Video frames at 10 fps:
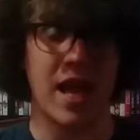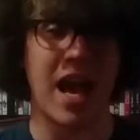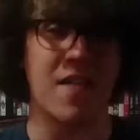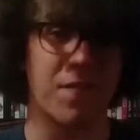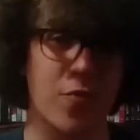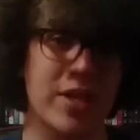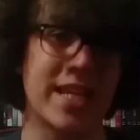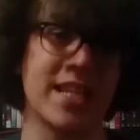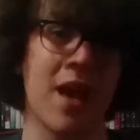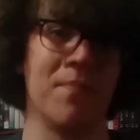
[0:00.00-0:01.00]
I
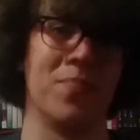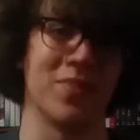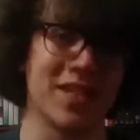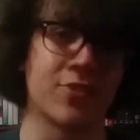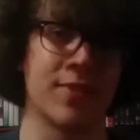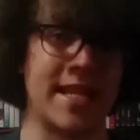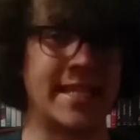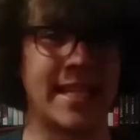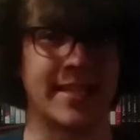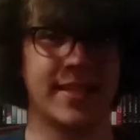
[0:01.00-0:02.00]
freaking obliterated
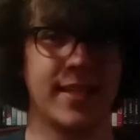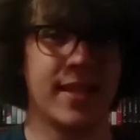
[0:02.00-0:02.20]
it.